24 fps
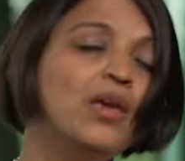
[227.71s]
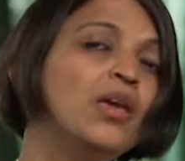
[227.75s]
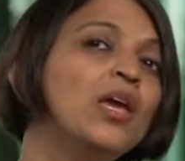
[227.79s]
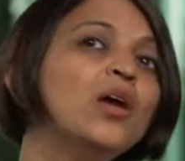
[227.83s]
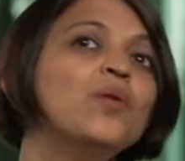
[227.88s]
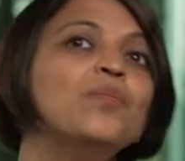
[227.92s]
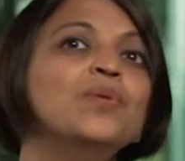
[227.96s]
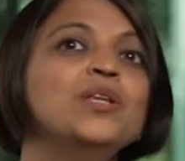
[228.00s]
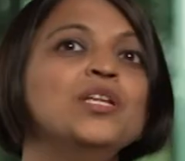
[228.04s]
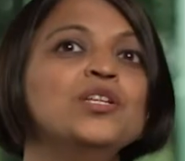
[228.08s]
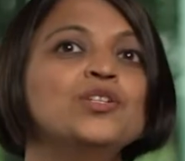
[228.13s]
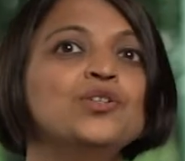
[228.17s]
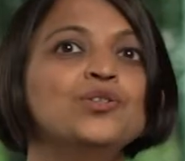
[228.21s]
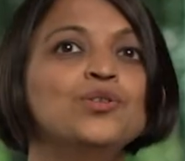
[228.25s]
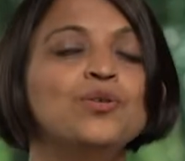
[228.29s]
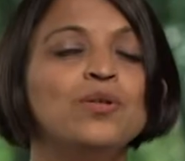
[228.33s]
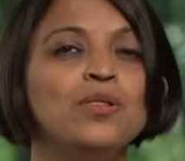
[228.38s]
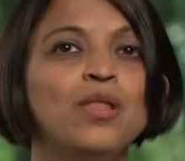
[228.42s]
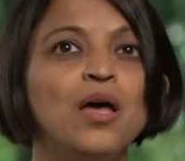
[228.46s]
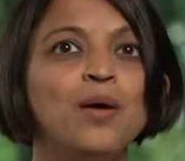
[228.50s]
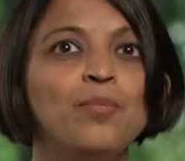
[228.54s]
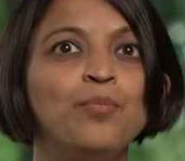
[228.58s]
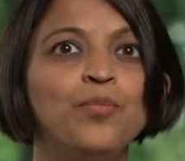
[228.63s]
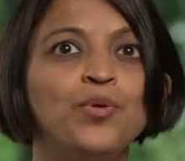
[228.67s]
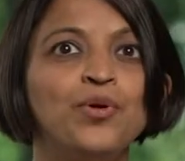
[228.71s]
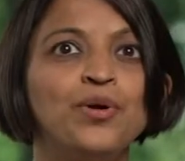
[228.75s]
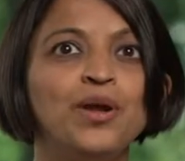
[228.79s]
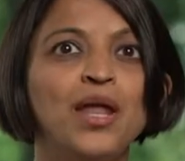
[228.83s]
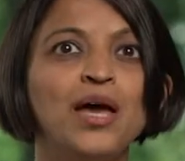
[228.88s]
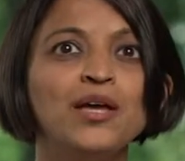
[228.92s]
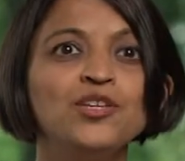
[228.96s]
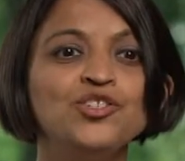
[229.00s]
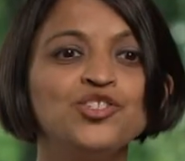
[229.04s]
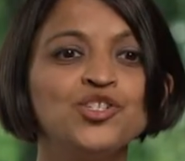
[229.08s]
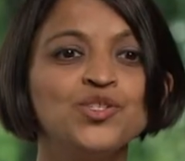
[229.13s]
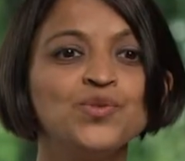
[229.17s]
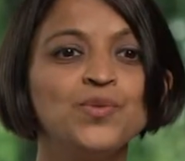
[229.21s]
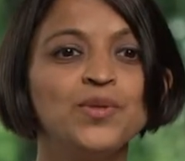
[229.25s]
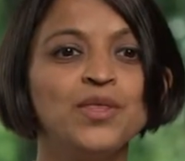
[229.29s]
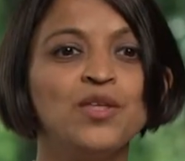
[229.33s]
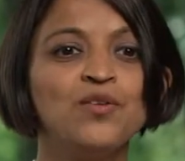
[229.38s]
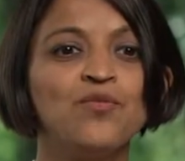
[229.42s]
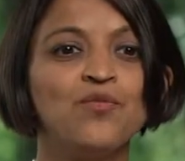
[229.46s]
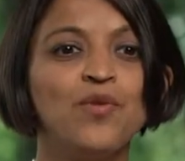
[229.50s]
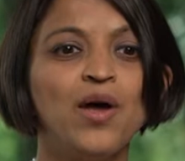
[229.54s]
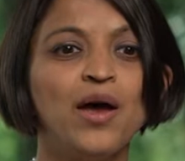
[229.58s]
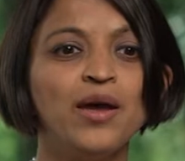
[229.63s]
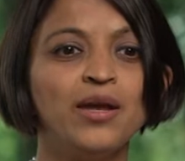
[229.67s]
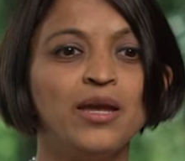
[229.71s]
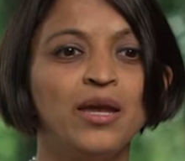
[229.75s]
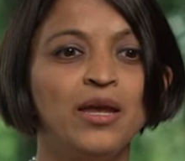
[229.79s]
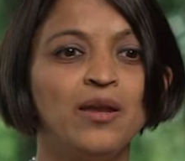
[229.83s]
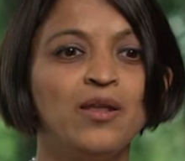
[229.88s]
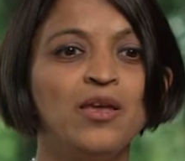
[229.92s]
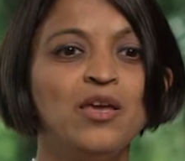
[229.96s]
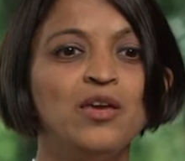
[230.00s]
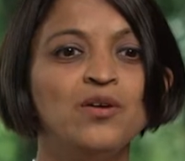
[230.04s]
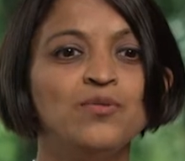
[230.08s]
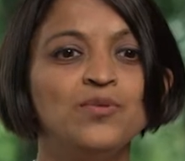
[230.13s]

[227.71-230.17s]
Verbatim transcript: and we need to do a lot more, not just within Rocket,